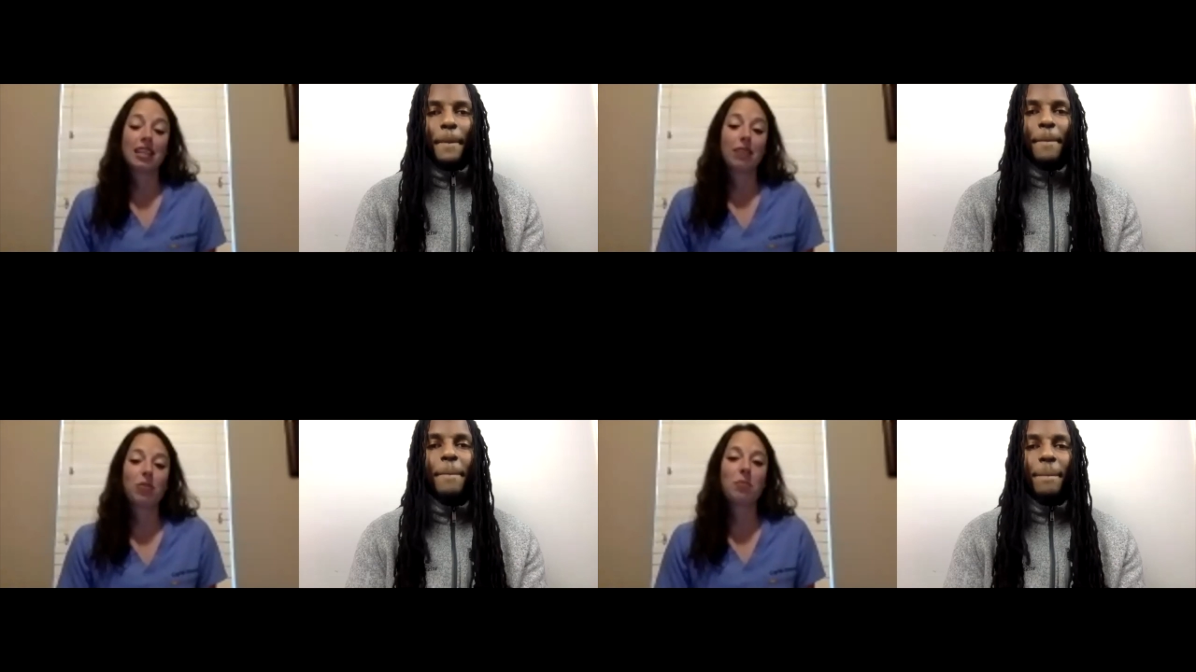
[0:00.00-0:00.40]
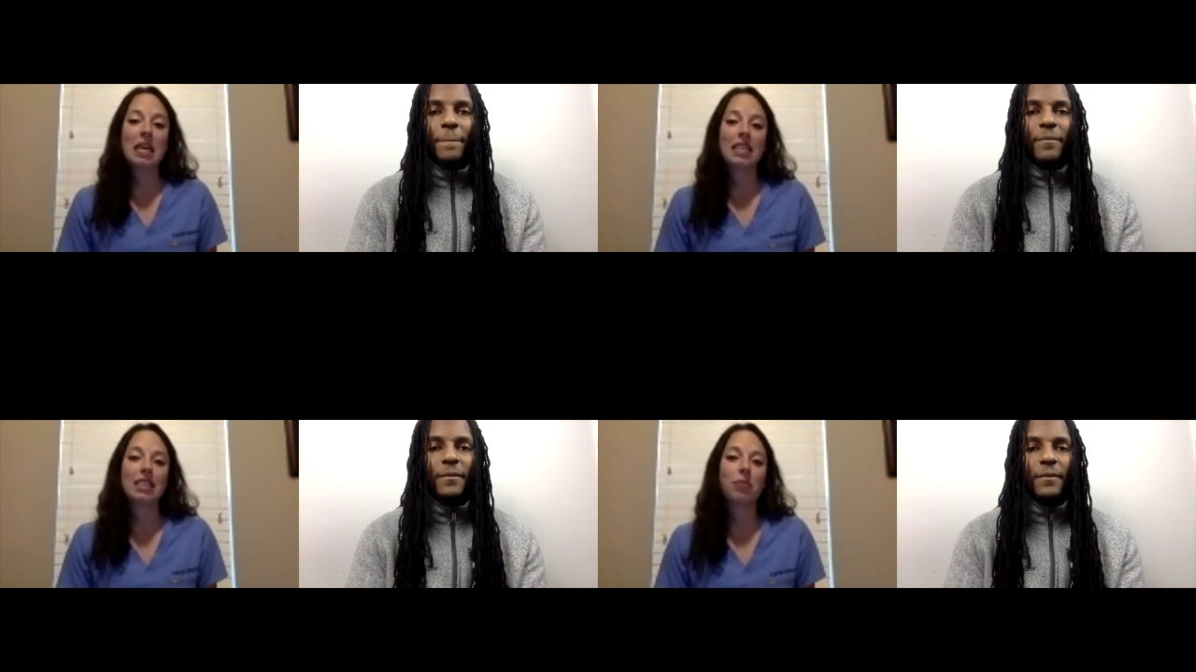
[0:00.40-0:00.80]
Speaker 1: for me,
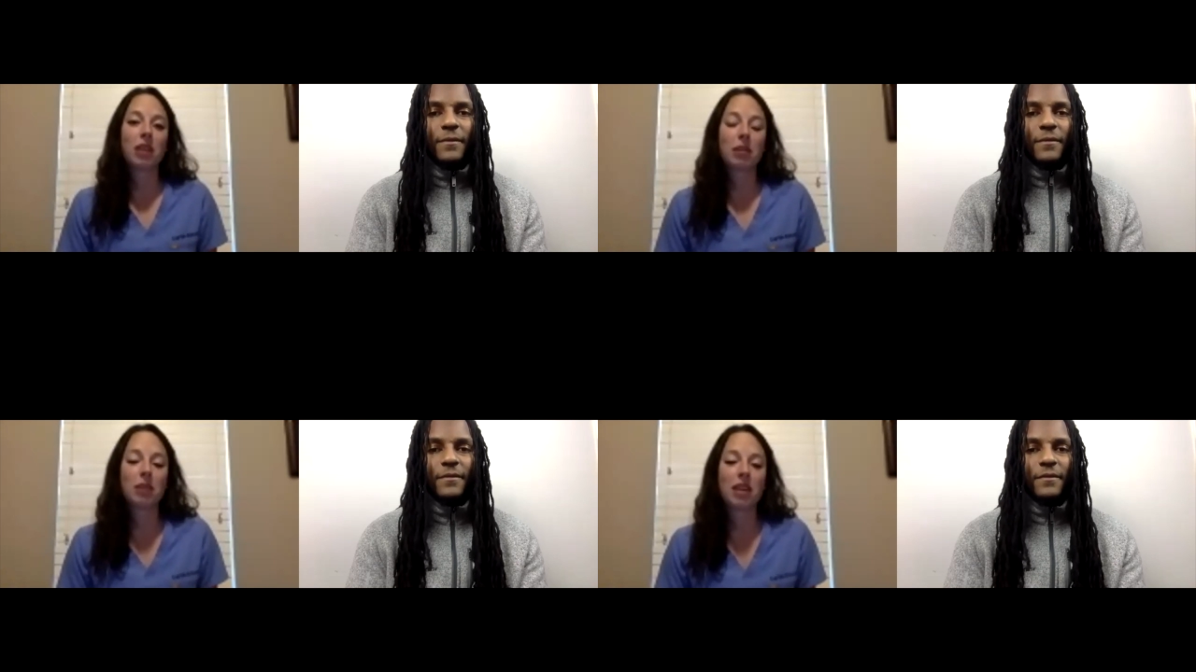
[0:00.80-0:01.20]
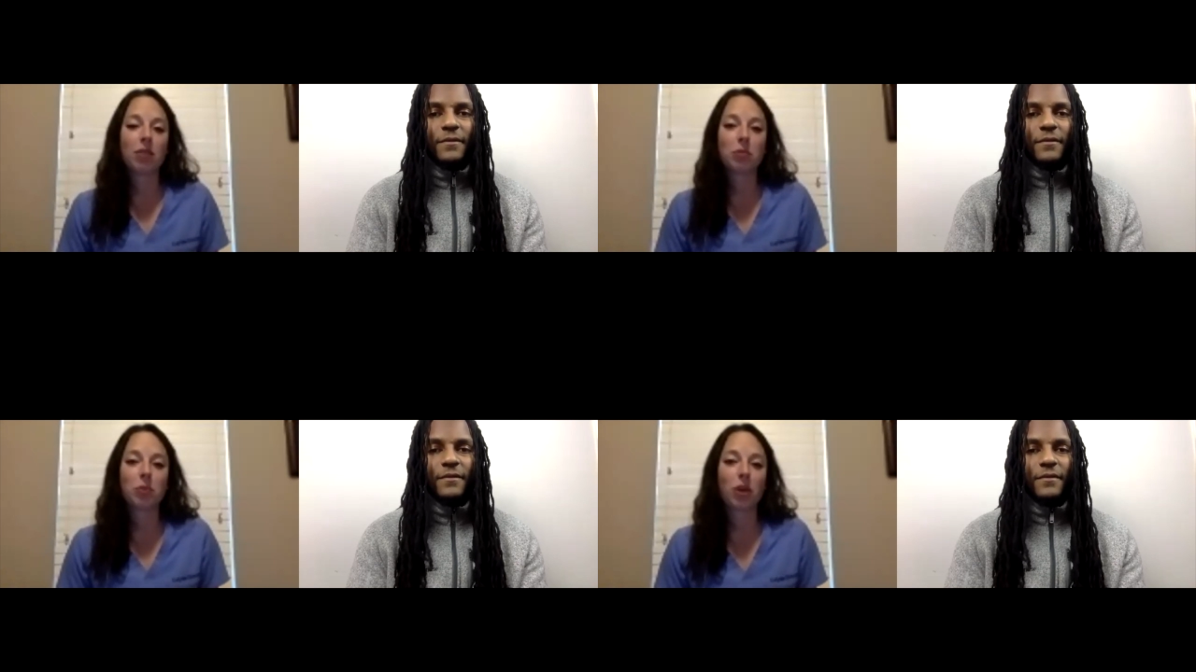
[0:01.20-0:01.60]
someone like me, I was
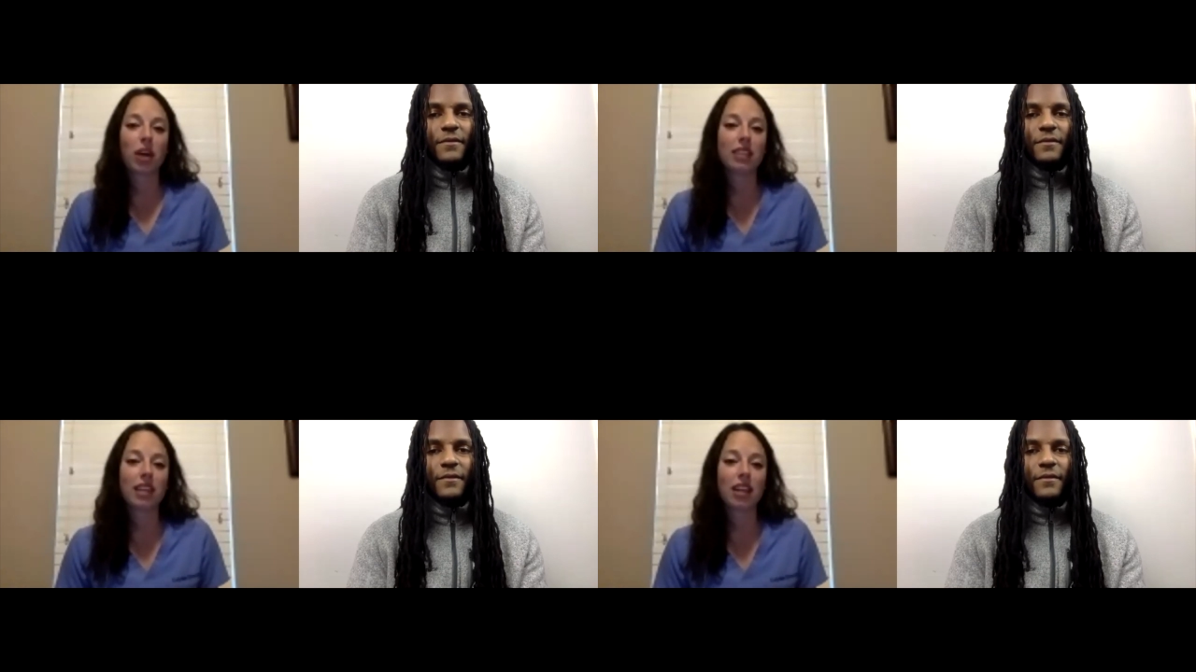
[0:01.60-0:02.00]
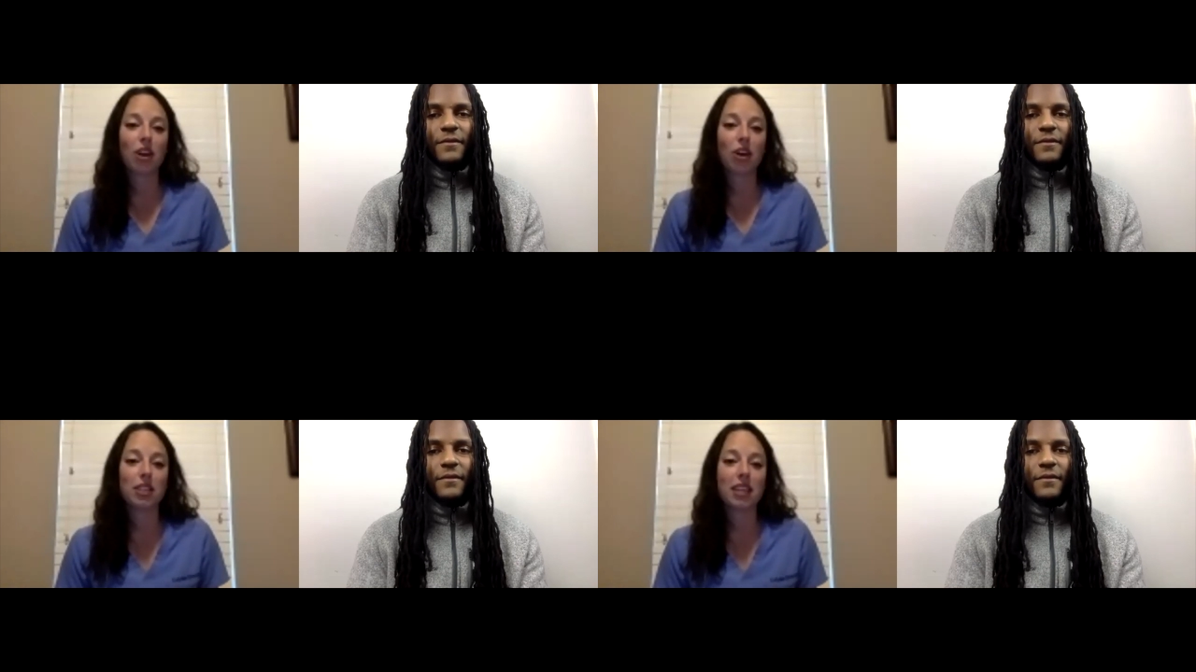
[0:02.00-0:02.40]
procrastinating all the
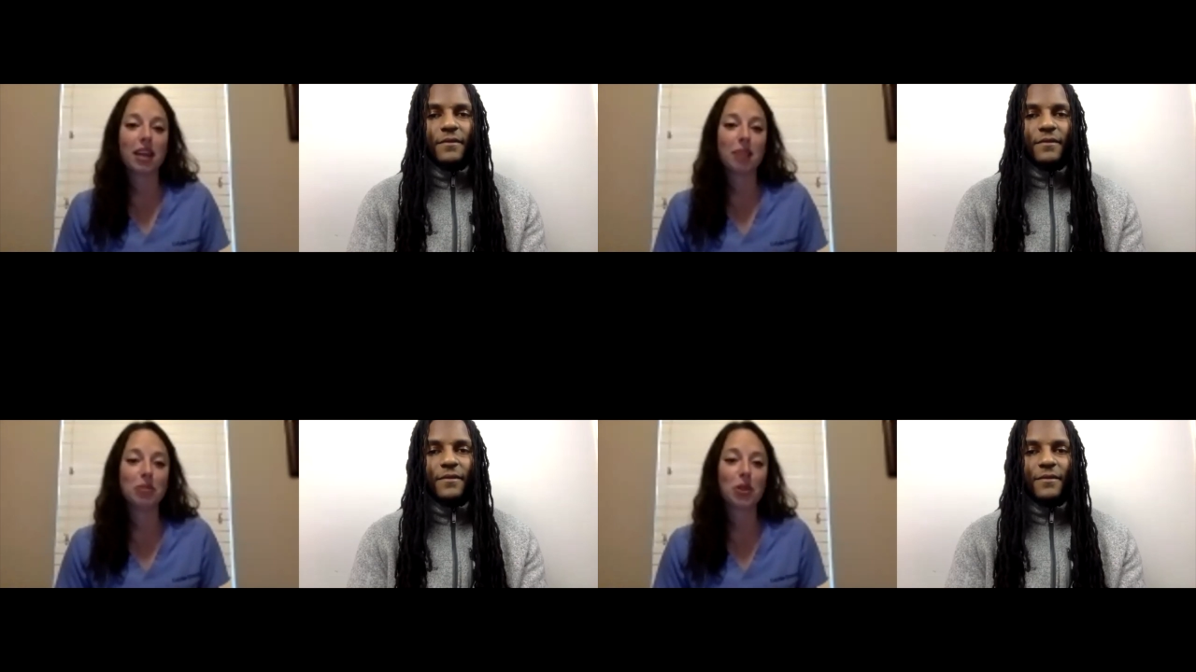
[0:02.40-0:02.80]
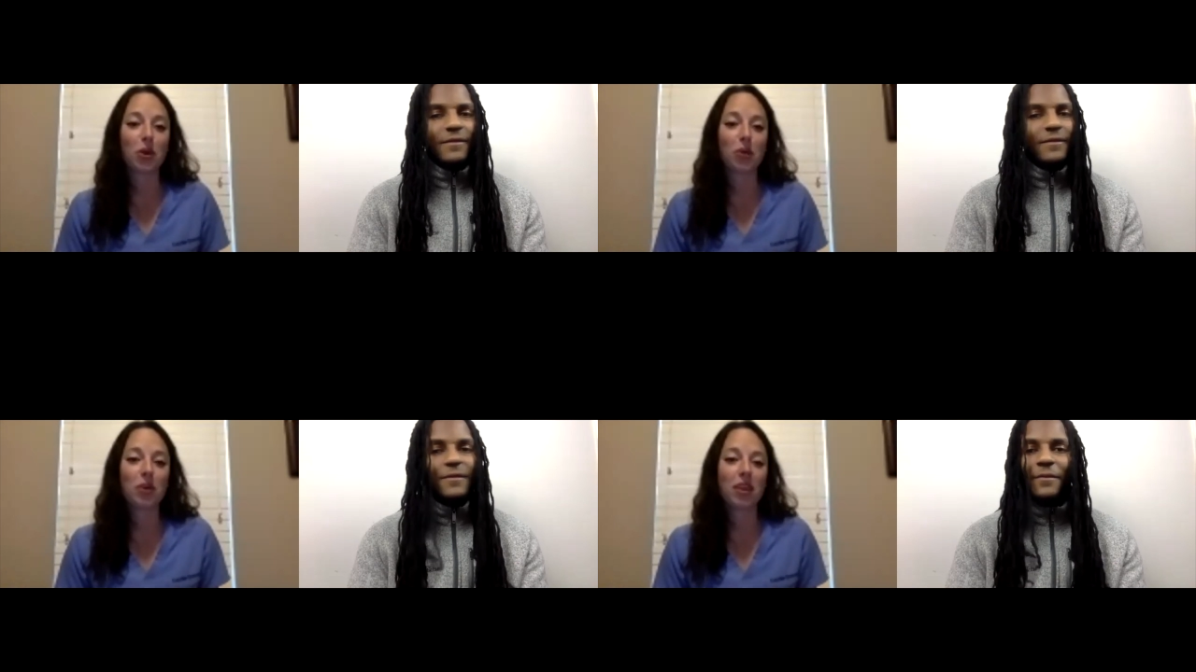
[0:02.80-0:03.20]
time, so
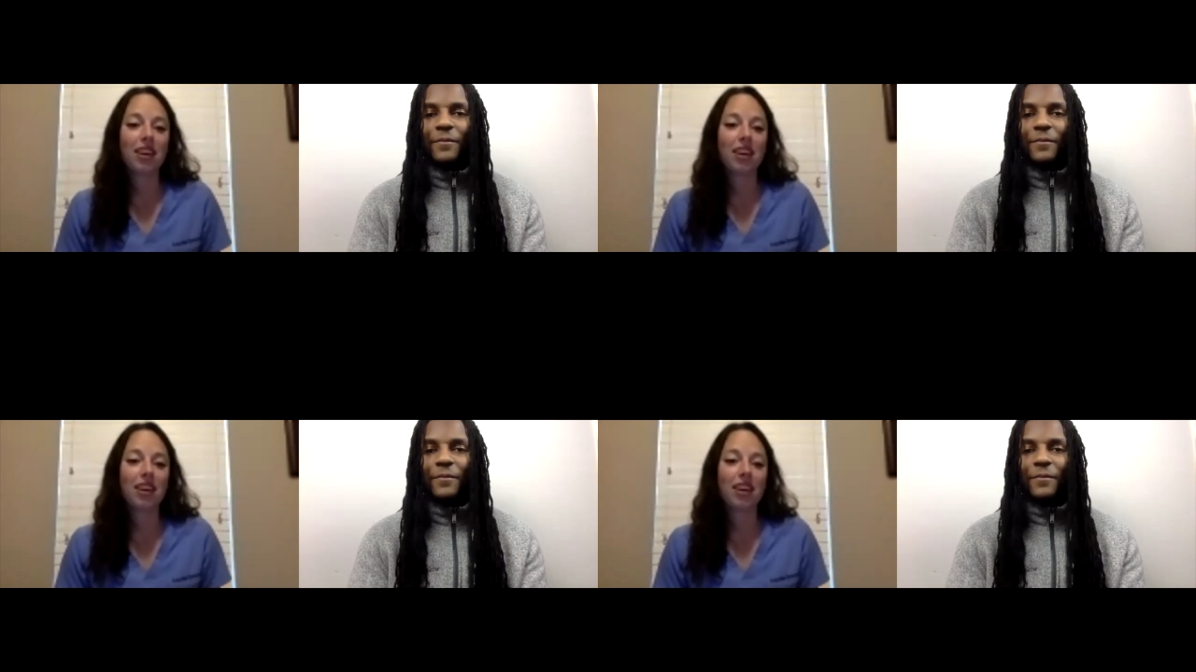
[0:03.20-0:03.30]
yeah.